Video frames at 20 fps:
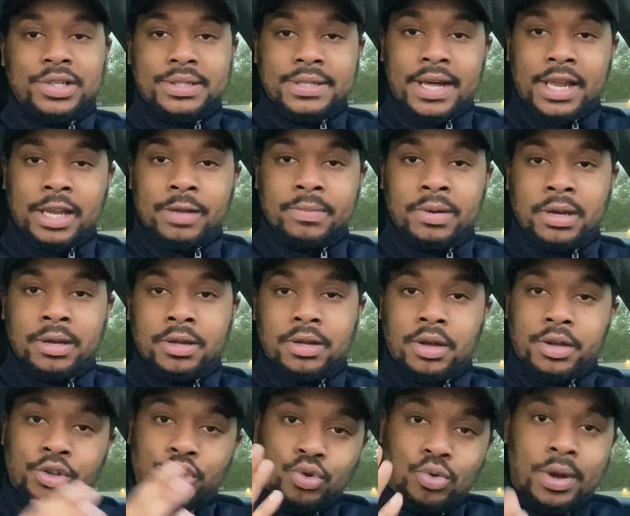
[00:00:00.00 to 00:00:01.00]
telling me,
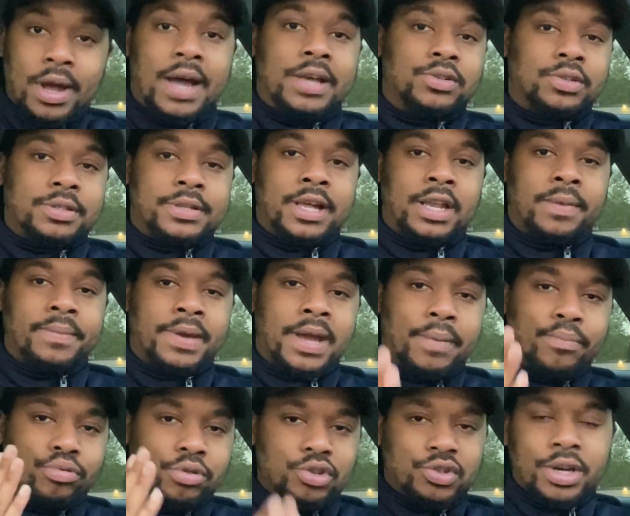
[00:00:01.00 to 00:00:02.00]
you guys are telling me, I
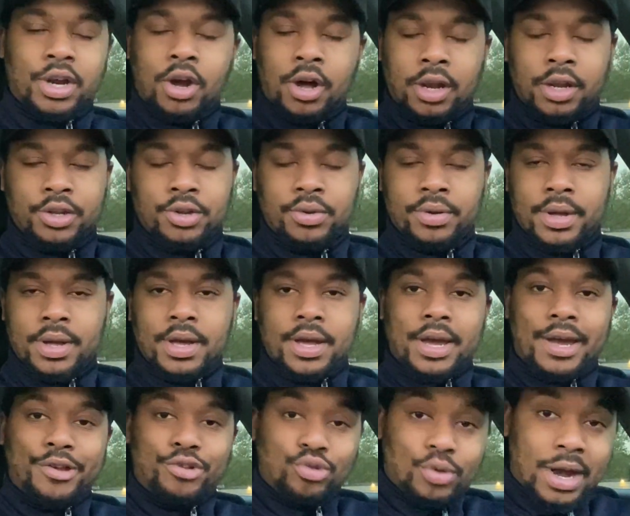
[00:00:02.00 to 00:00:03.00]
appreciate all of you.
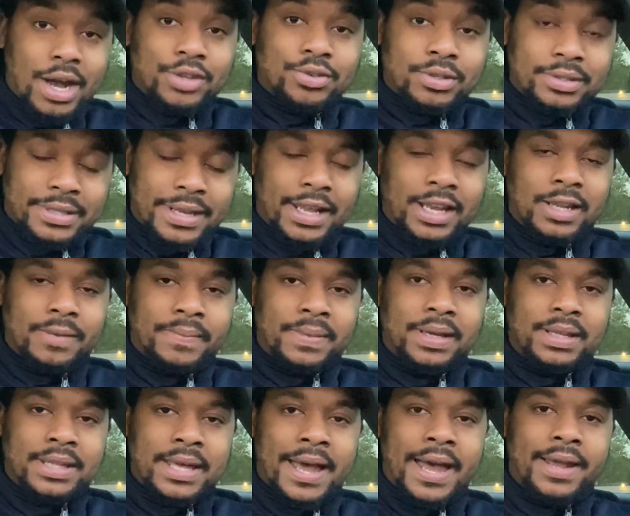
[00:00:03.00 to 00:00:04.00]
You guys are telling
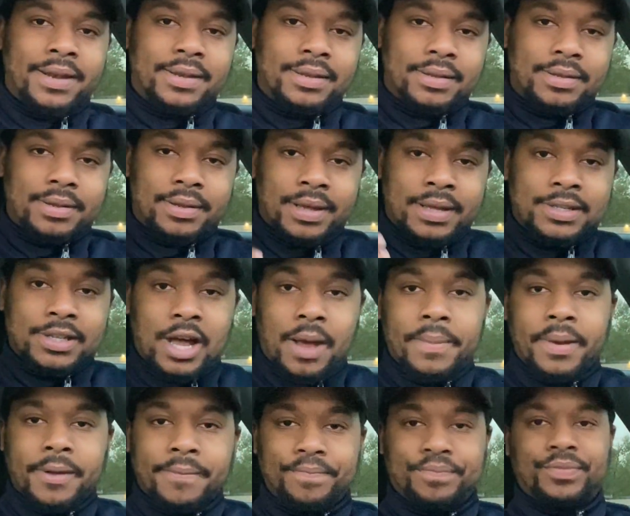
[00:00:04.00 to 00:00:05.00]
me that it's
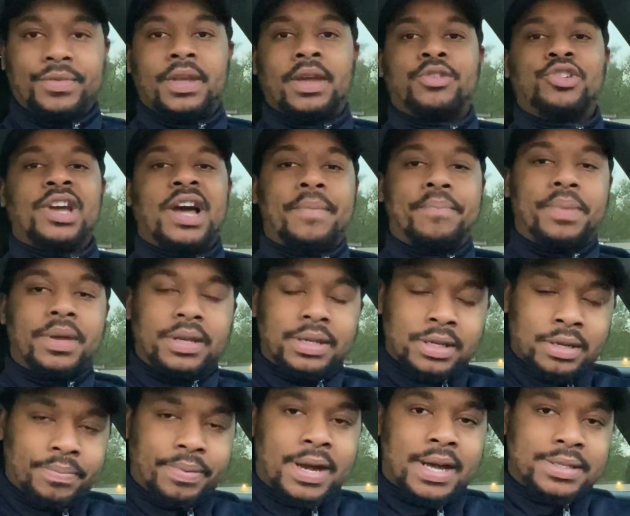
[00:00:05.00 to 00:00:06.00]
coming. Uh, you got
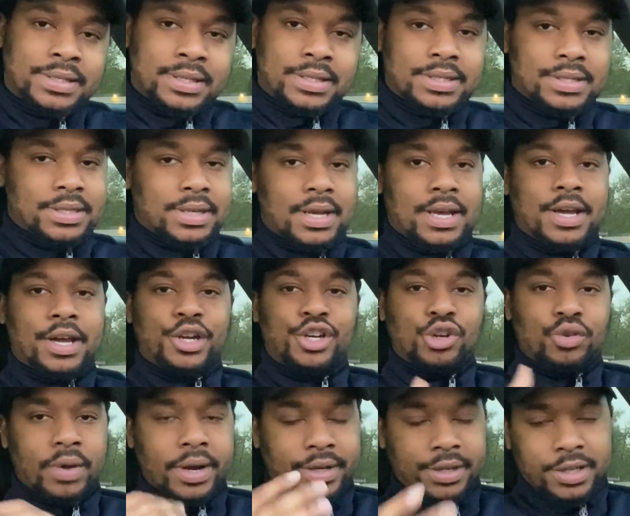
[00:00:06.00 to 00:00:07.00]
pendant deposits,
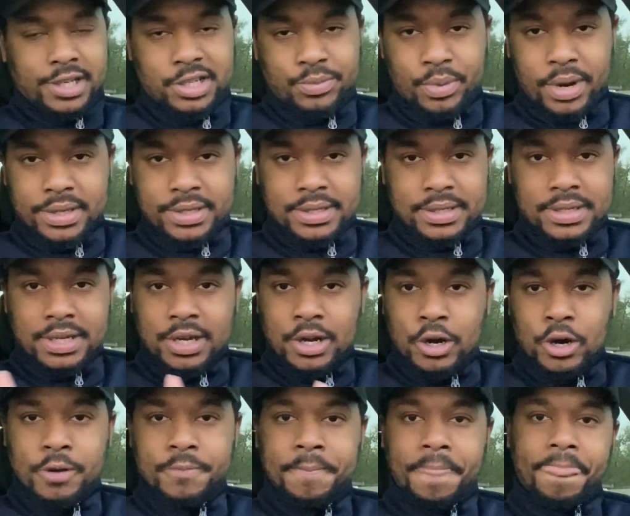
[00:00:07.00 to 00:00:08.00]
direct express is
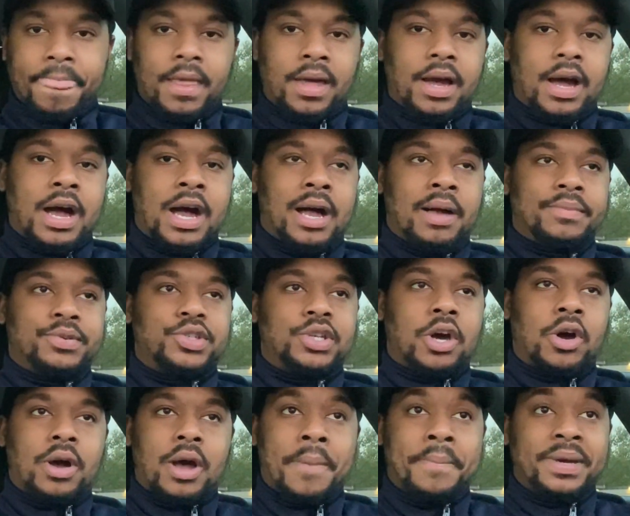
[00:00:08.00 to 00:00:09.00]
here. Um,
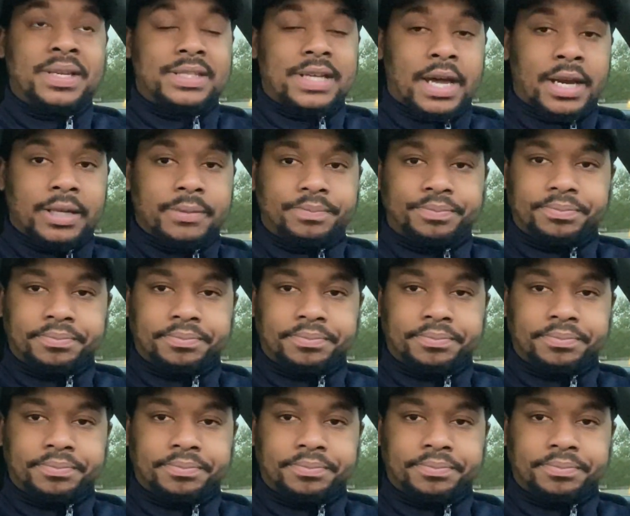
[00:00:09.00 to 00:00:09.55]
so I'm excited.